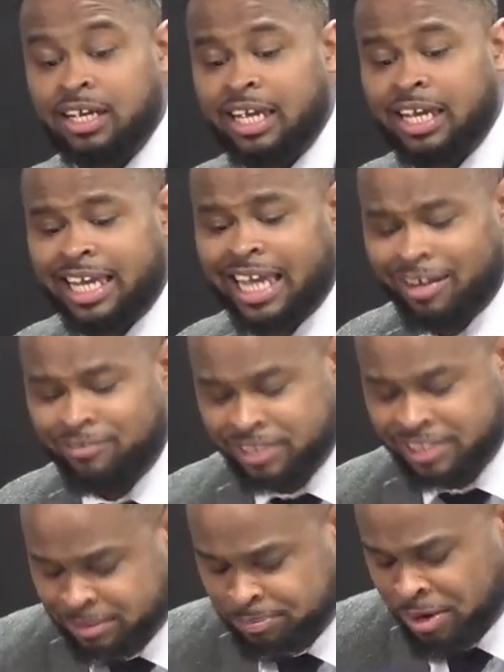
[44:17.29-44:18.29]
he gave us
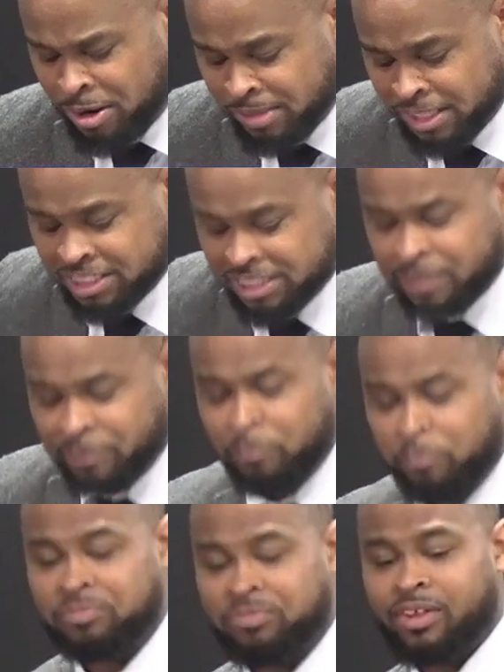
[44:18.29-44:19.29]
this promise.
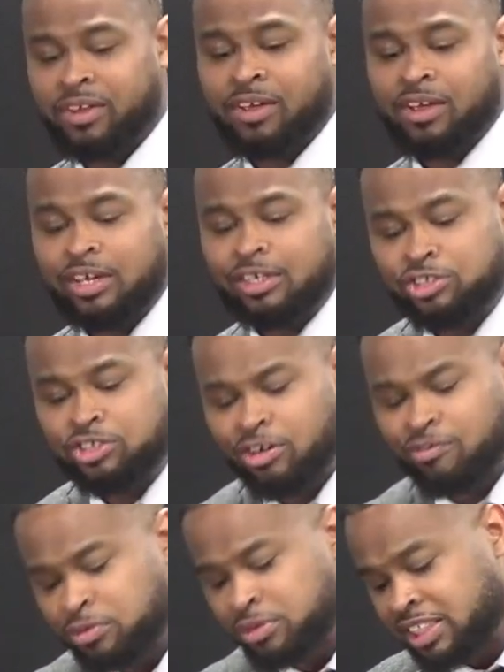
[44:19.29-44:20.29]
John
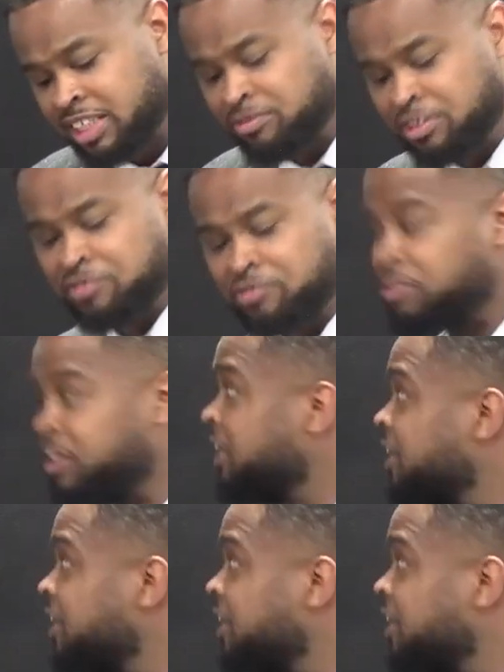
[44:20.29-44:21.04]
14, verse 3.